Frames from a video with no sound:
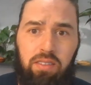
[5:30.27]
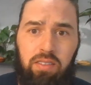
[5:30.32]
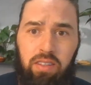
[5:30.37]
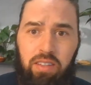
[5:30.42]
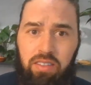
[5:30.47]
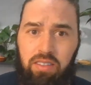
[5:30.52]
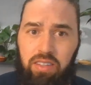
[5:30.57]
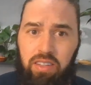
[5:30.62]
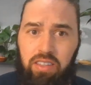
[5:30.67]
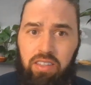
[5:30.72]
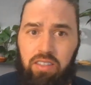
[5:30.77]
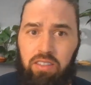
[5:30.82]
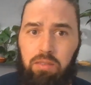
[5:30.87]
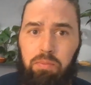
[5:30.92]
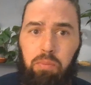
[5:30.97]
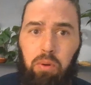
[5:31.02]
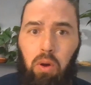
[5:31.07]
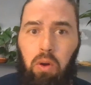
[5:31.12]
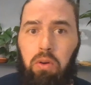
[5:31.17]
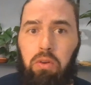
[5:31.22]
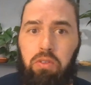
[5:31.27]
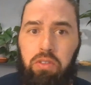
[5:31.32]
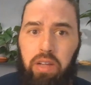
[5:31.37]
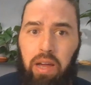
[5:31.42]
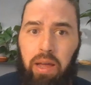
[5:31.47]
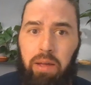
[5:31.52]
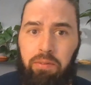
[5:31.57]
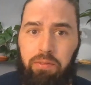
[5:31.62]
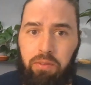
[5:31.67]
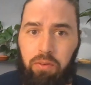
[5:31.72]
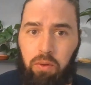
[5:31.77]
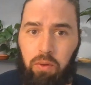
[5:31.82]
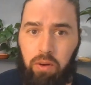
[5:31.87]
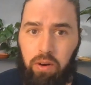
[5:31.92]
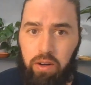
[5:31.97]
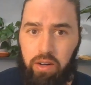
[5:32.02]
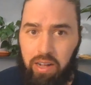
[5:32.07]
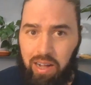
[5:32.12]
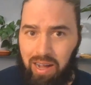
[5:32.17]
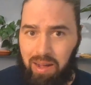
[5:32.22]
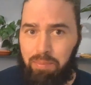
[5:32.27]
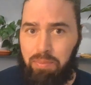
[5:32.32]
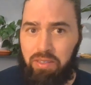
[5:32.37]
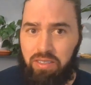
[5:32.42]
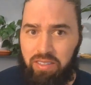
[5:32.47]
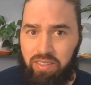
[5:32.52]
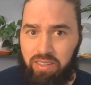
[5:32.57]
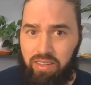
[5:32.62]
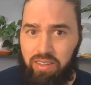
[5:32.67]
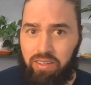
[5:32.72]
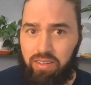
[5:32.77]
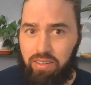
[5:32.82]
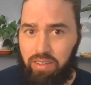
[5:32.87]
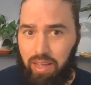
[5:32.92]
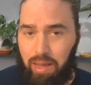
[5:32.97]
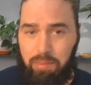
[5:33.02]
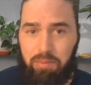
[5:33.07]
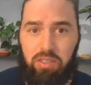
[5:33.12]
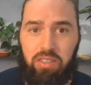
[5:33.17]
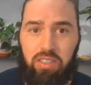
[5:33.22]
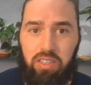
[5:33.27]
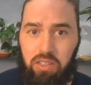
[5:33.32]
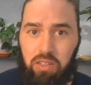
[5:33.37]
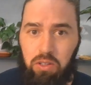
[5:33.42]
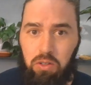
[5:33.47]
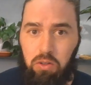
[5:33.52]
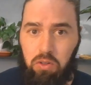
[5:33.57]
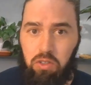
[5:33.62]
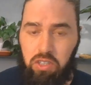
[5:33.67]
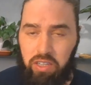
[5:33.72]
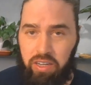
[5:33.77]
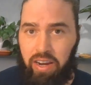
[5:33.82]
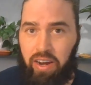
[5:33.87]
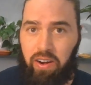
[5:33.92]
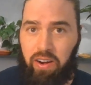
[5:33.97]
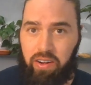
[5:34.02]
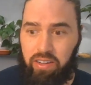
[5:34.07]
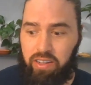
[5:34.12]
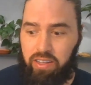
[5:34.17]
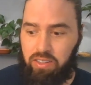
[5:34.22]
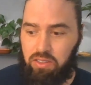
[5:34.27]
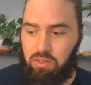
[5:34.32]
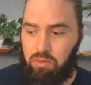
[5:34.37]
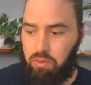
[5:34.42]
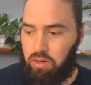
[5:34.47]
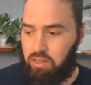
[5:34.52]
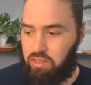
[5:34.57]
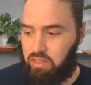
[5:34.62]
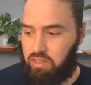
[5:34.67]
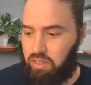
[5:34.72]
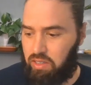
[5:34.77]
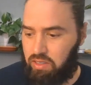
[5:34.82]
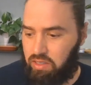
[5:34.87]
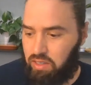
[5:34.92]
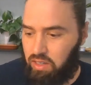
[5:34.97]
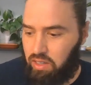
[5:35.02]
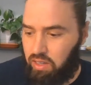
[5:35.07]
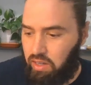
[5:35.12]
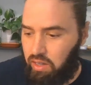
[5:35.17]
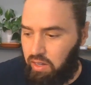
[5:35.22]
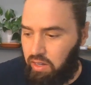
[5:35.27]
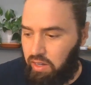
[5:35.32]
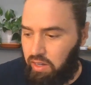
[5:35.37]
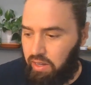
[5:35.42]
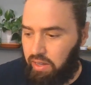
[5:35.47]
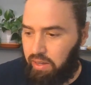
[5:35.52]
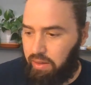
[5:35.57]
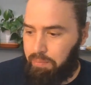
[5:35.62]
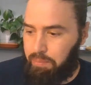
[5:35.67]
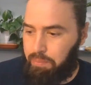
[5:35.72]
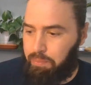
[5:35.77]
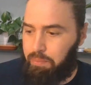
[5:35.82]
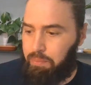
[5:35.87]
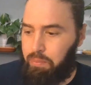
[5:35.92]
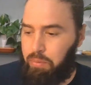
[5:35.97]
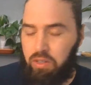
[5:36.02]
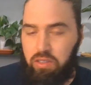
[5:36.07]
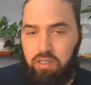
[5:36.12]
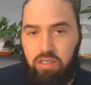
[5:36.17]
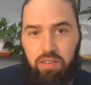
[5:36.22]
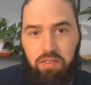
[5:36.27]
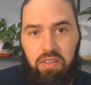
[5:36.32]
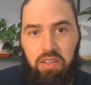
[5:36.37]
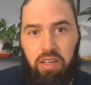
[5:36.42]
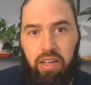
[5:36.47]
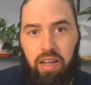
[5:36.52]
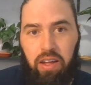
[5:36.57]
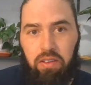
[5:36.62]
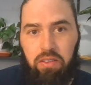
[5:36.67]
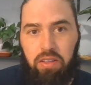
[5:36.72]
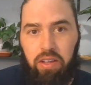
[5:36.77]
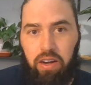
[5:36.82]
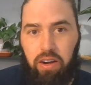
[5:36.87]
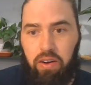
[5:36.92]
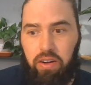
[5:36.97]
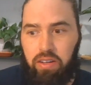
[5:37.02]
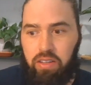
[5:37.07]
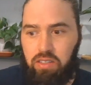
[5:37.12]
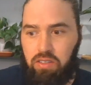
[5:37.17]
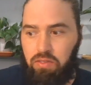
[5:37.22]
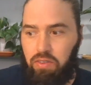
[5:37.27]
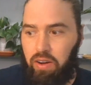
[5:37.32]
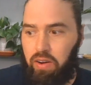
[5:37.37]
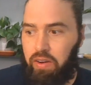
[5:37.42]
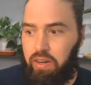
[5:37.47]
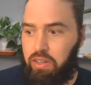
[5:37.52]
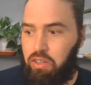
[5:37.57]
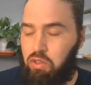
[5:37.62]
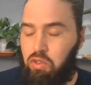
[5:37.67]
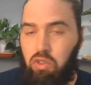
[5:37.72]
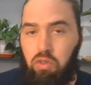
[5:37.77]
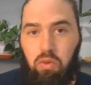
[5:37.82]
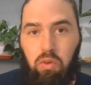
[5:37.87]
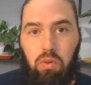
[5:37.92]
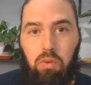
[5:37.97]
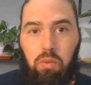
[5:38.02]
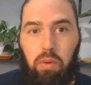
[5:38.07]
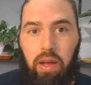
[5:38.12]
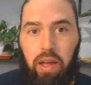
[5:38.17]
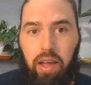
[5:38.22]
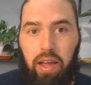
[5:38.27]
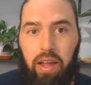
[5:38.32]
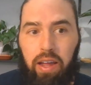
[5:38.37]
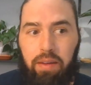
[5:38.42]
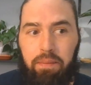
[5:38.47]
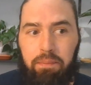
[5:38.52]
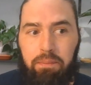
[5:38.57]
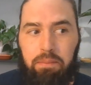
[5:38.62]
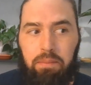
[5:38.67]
It's like this prototype for competent MCU genericness, where it's just, it puts everything out there in this very neutral way